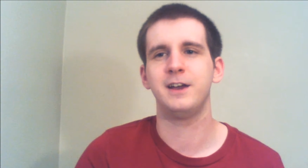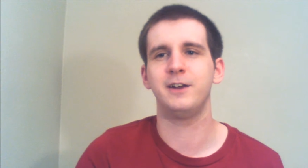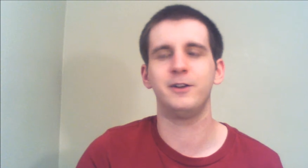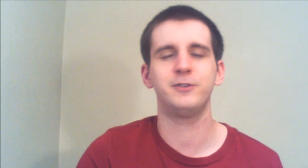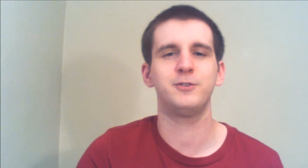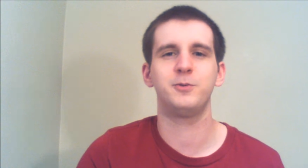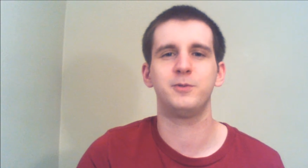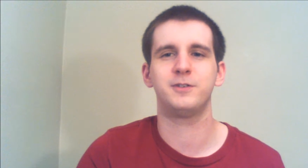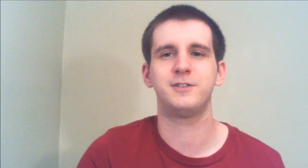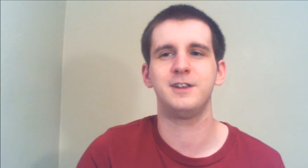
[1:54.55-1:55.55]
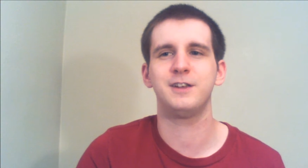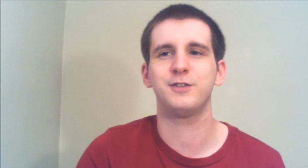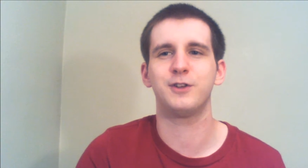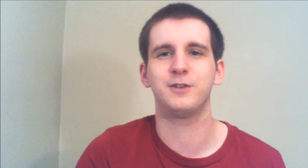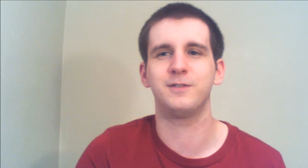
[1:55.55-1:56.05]
and also seeing
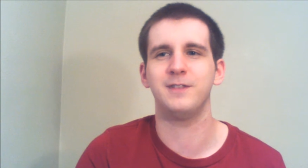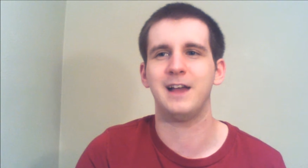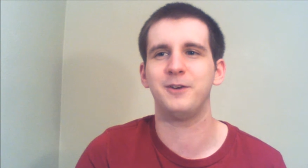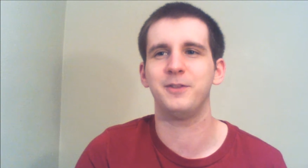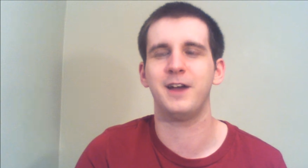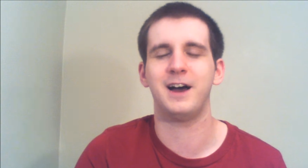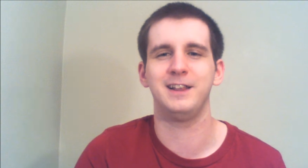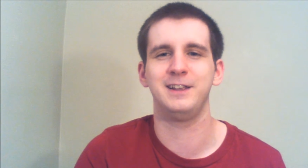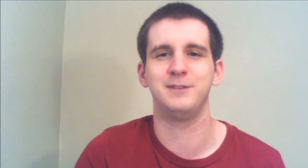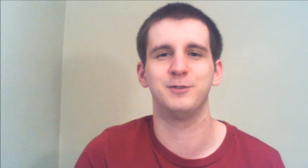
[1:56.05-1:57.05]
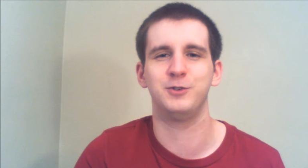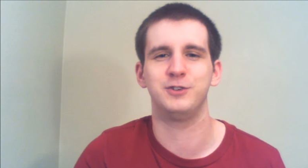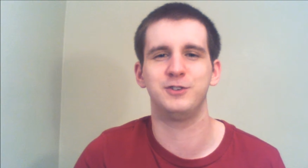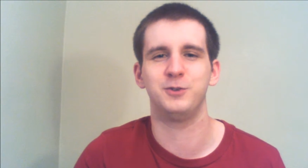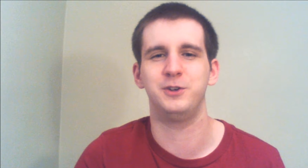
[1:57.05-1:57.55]
how the Eyeleaves are
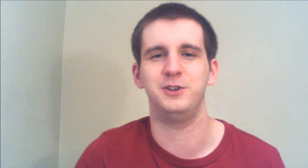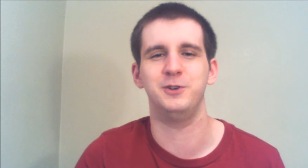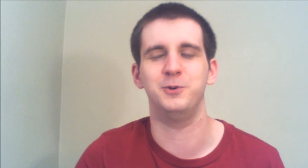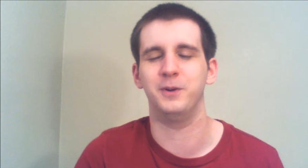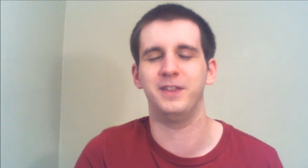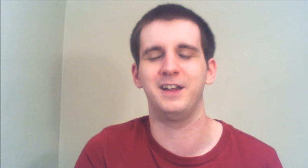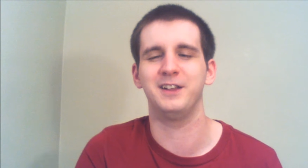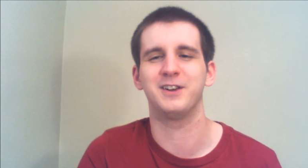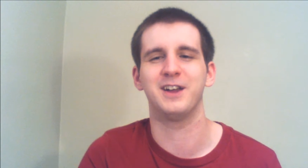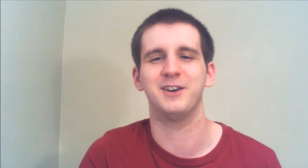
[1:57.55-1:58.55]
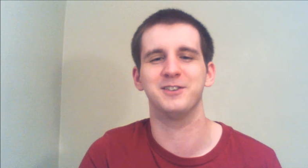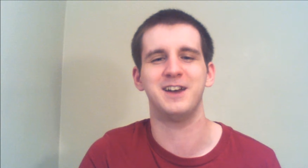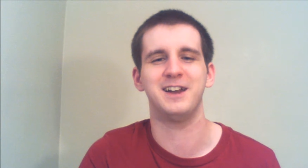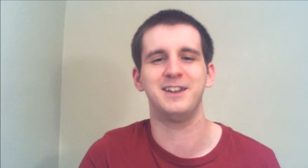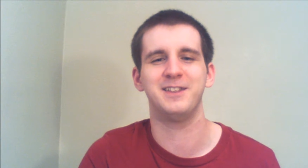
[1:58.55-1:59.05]
just so cute when they look
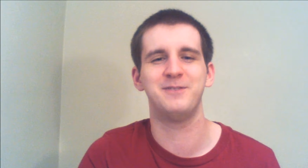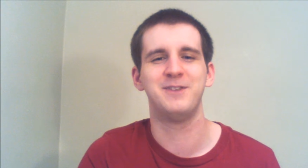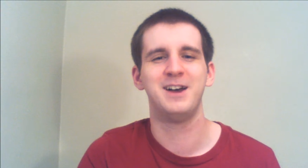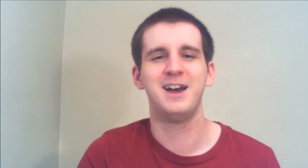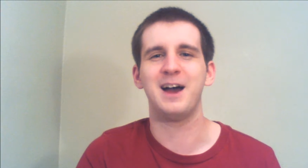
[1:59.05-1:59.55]
outside at them.